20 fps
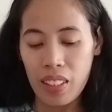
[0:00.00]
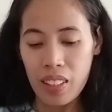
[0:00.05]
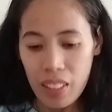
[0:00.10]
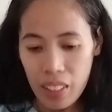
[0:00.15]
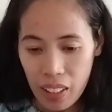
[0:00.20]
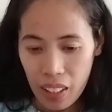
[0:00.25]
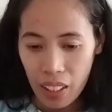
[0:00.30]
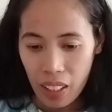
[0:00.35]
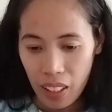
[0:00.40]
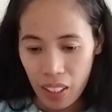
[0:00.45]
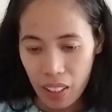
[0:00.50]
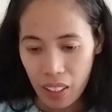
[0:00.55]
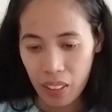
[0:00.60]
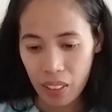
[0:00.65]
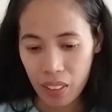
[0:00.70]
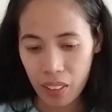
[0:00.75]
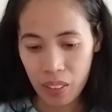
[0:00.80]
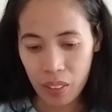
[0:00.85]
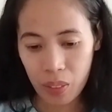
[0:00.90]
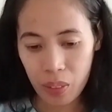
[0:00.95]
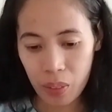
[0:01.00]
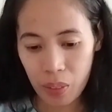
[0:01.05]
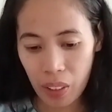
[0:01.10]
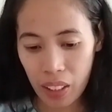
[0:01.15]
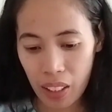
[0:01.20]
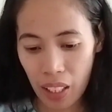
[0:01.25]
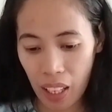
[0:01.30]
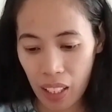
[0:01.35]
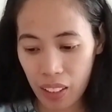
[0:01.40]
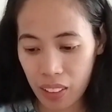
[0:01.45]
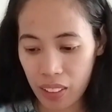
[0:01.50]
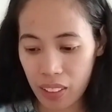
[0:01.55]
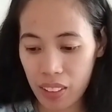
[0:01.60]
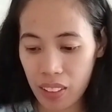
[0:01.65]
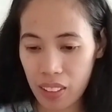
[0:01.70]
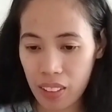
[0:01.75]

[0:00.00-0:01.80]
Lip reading: Yeah. What else?